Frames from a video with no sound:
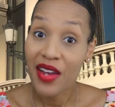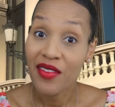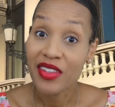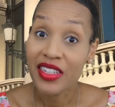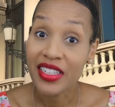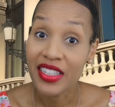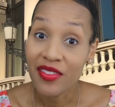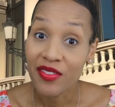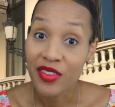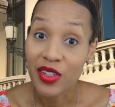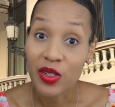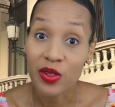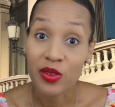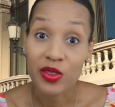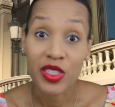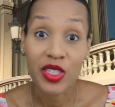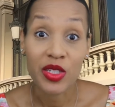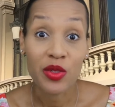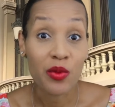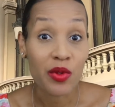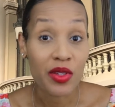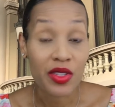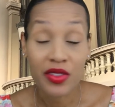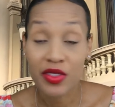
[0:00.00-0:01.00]
difficulty
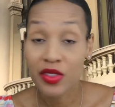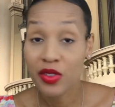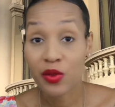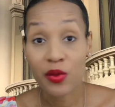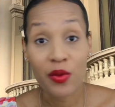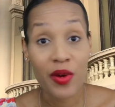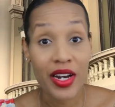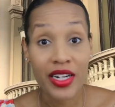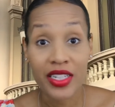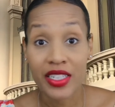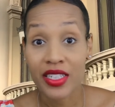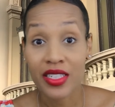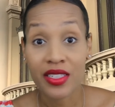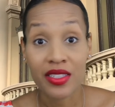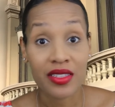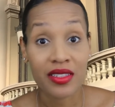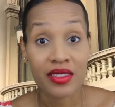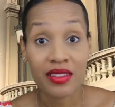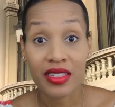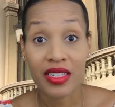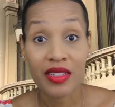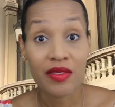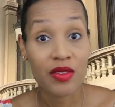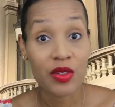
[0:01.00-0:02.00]
with scratches,
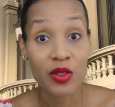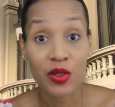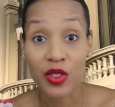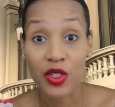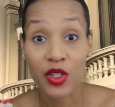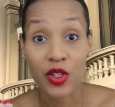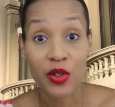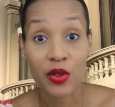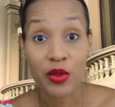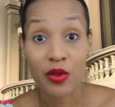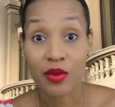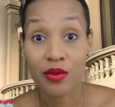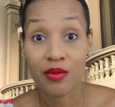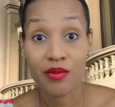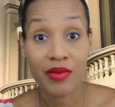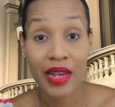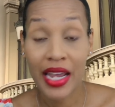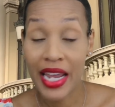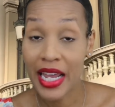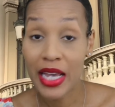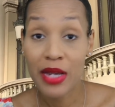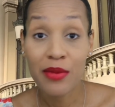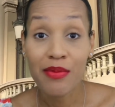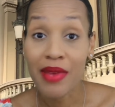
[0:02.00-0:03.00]
even on your
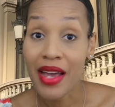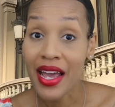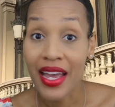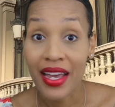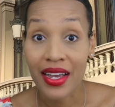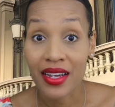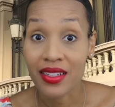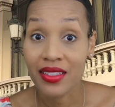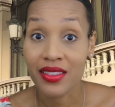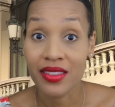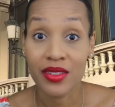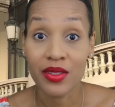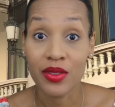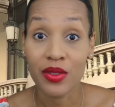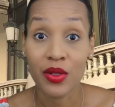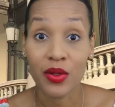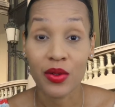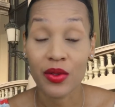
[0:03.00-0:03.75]
handbags, you know,